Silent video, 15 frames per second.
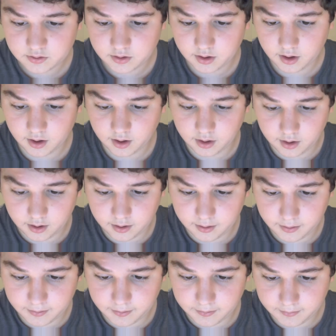
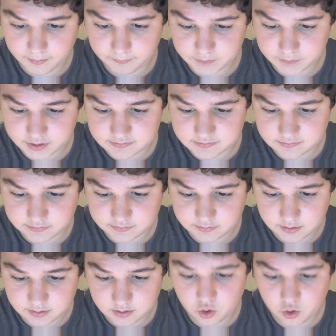Let's
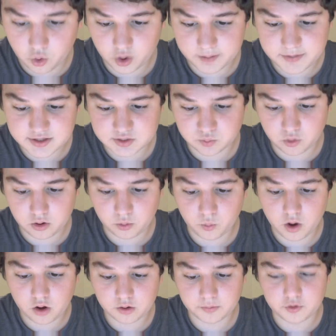see. Corey Meets World,
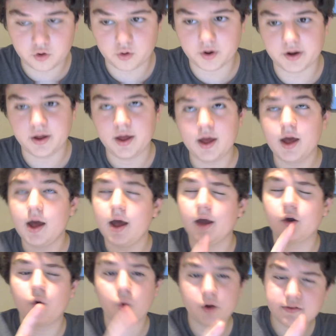welcome, Corey.
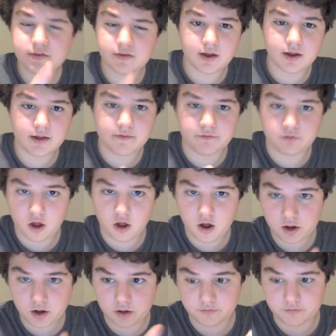Corey did a
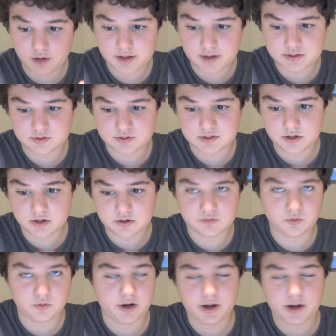vlog of Not So Scary
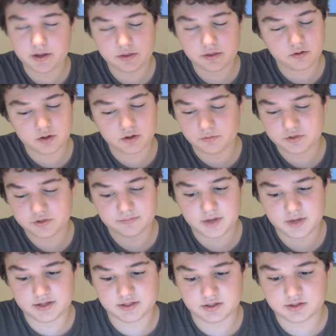this morning. I thought it was
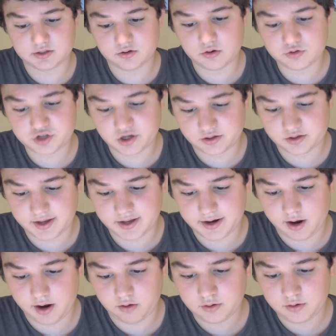amazing, so go check that out.